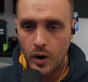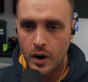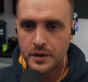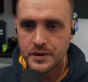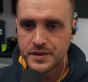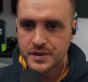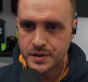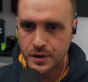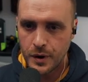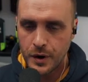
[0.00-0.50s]
and
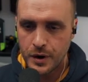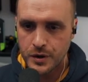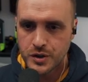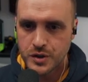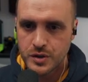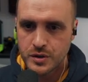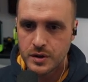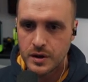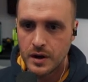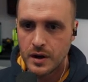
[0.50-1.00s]

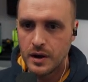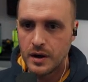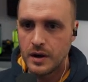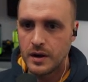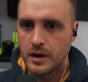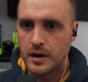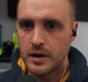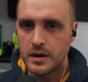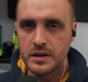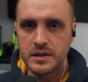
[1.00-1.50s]
search
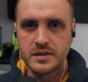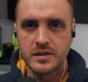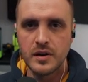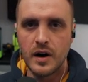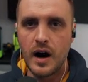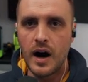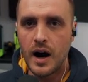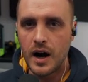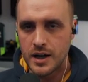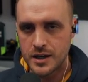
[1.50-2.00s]
is the
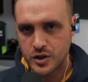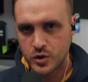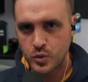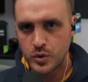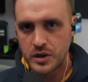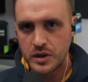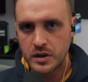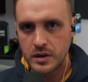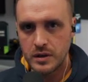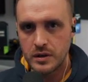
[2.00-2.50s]
Arch
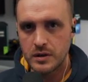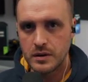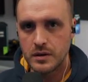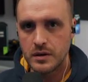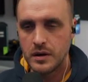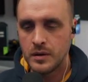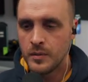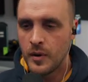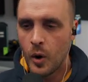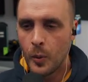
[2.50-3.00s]
Wiki.
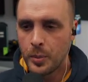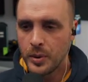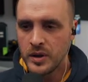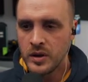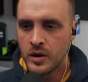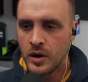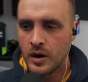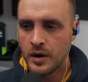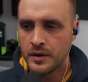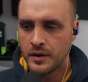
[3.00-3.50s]
In my
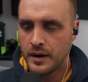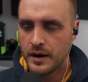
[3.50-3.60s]
opinion,